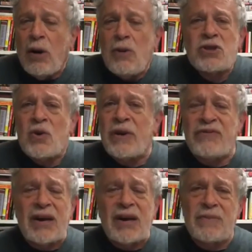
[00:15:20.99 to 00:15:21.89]
Also,
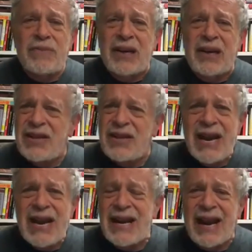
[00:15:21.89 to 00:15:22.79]
we've got to
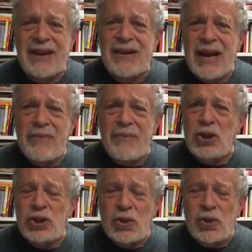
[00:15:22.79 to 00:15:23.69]
contain and
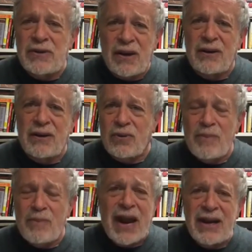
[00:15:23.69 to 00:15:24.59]
make sure that Donald
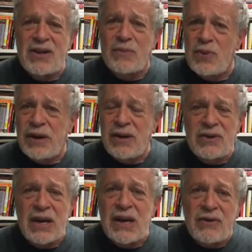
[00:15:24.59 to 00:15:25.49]
Trump and his
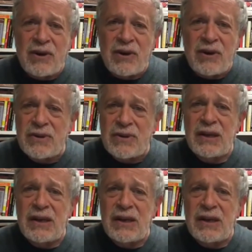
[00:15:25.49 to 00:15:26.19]
appointees don't